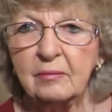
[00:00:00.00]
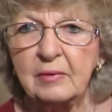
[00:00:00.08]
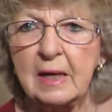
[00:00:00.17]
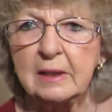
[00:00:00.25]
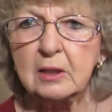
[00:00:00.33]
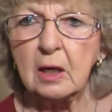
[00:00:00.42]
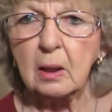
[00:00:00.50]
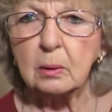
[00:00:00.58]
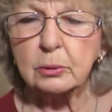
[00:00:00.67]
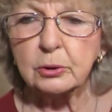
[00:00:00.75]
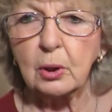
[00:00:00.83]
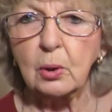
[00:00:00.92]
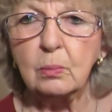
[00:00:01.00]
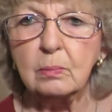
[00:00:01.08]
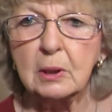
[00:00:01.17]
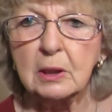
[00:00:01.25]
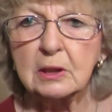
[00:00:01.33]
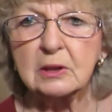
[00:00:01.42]
Thank y'all so
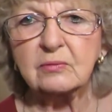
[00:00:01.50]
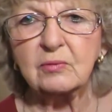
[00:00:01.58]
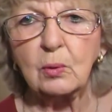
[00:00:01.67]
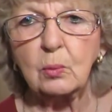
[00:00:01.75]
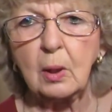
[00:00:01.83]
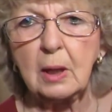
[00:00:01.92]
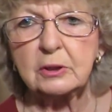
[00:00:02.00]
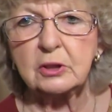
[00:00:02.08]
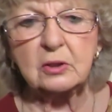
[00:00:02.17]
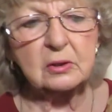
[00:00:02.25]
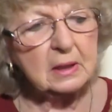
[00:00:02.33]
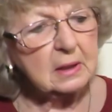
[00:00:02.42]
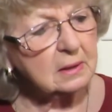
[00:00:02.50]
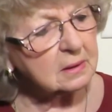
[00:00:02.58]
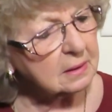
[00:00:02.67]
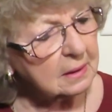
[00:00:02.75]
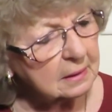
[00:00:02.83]
much for watching this.